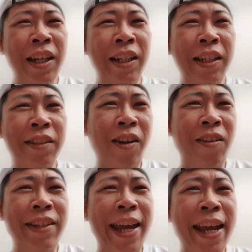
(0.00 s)
is all
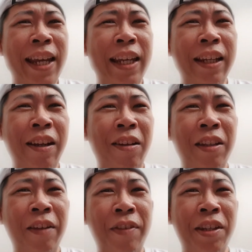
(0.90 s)
there. All
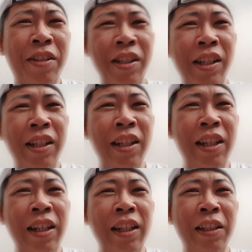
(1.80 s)
the feature.
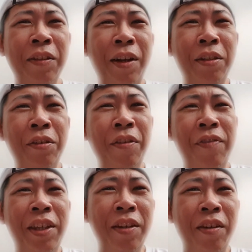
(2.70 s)
You want to do
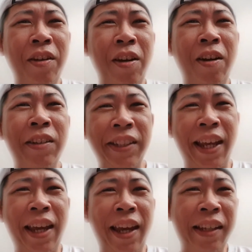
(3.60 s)
video call?
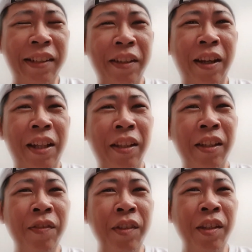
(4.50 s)
Yes, you can
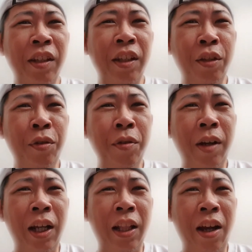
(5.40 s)
do
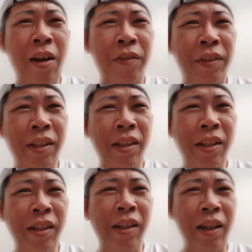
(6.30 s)
a lot of
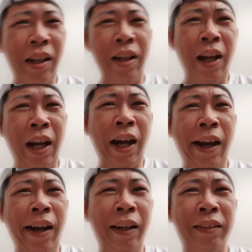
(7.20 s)

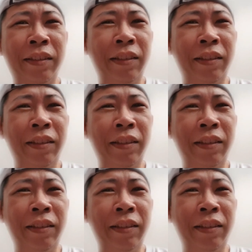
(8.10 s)
uh,